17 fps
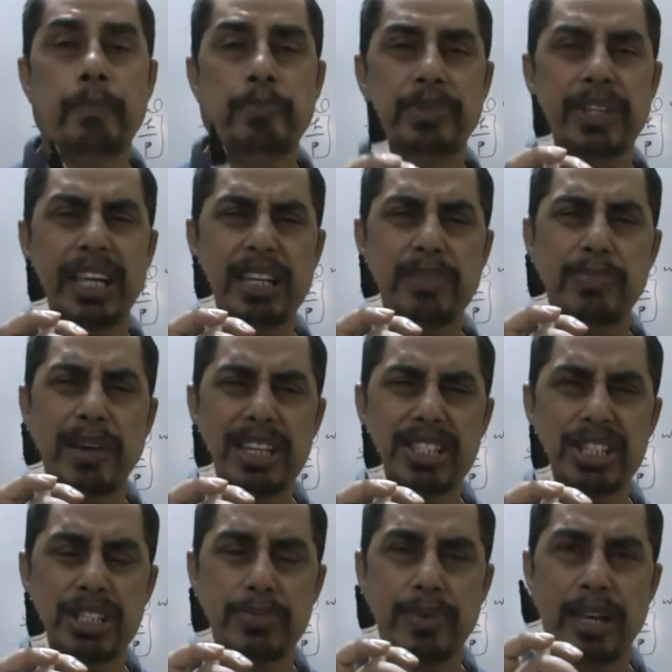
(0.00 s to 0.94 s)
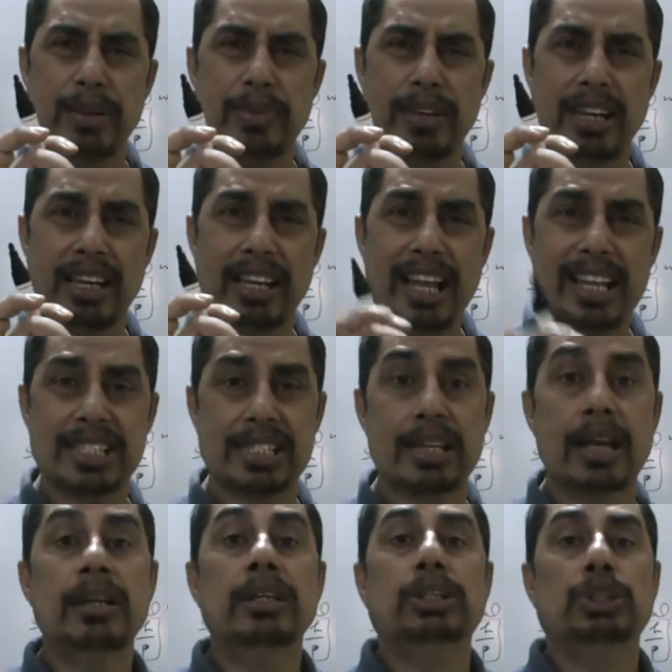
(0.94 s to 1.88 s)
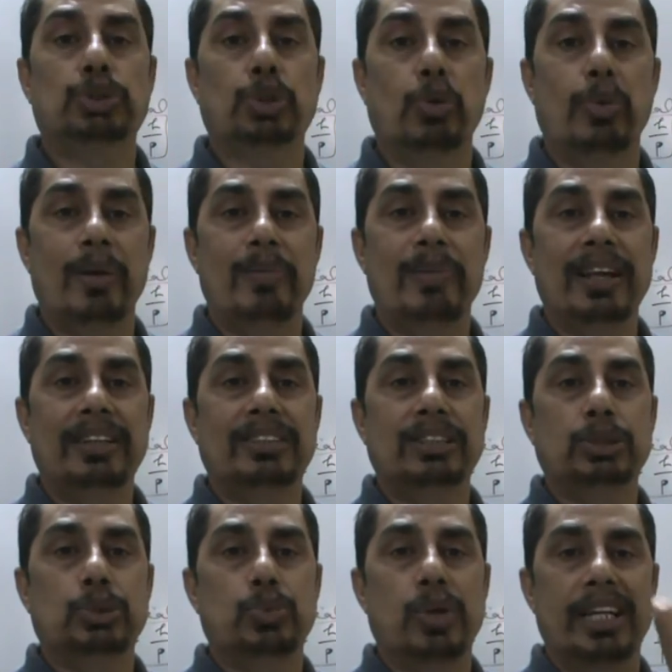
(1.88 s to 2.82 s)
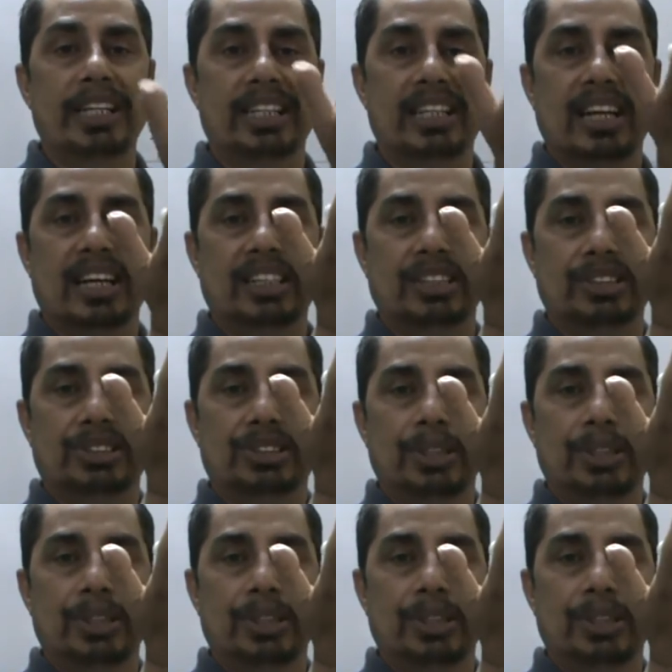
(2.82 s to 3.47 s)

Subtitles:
their mass is very, very less, so wavelength is quite large.